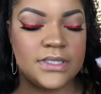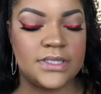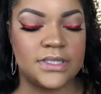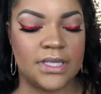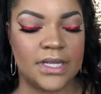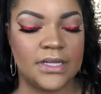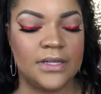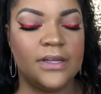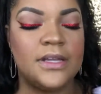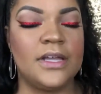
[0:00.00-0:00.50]

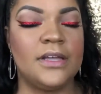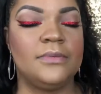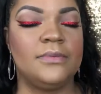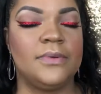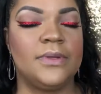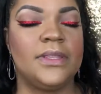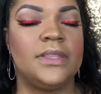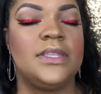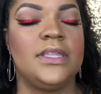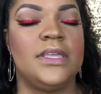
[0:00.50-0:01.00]
That'll help
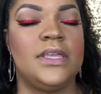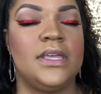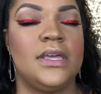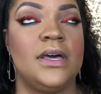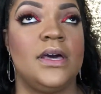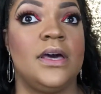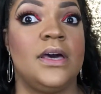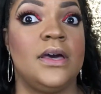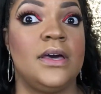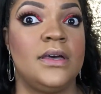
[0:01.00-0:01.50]
with the
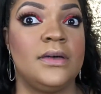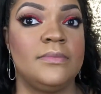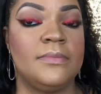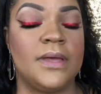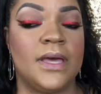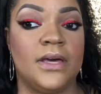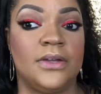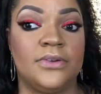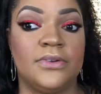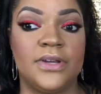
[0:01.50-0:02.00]

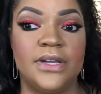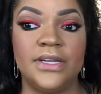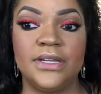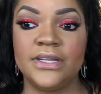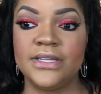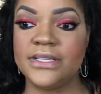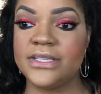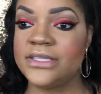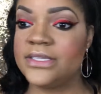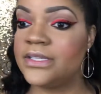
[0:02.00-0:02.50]

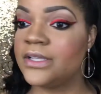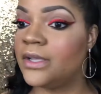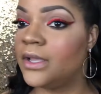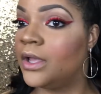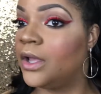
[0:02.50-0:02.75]
powderiness,